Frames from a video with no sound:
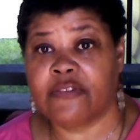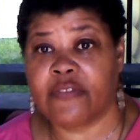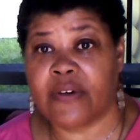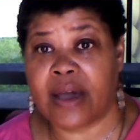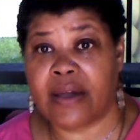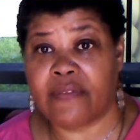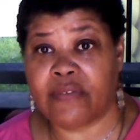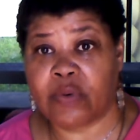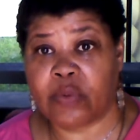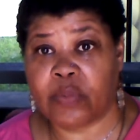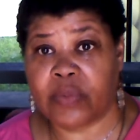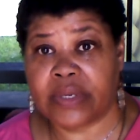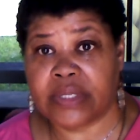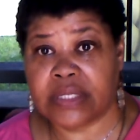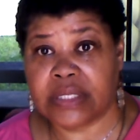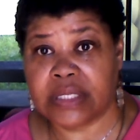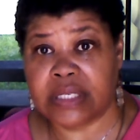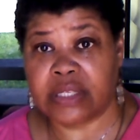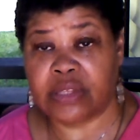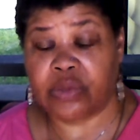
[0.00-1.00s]

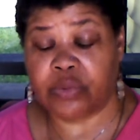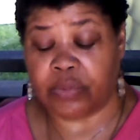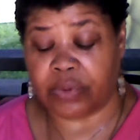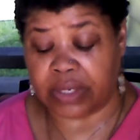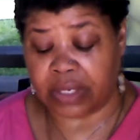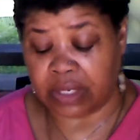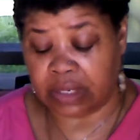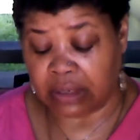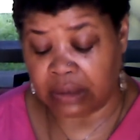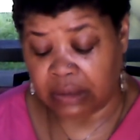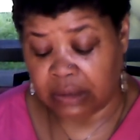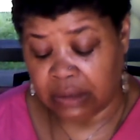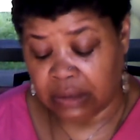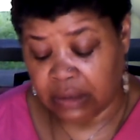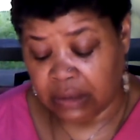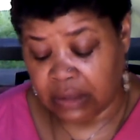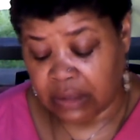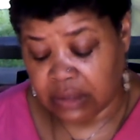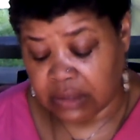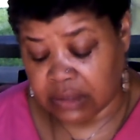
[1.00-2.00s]
501c3.
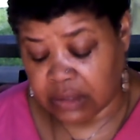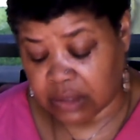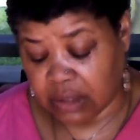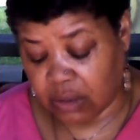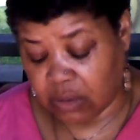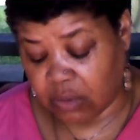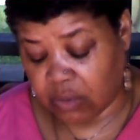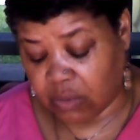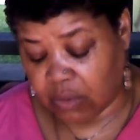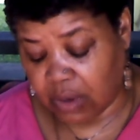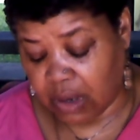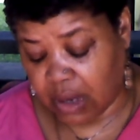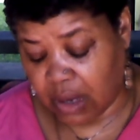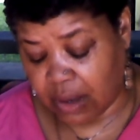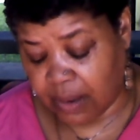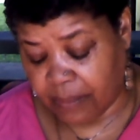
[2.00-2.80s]
So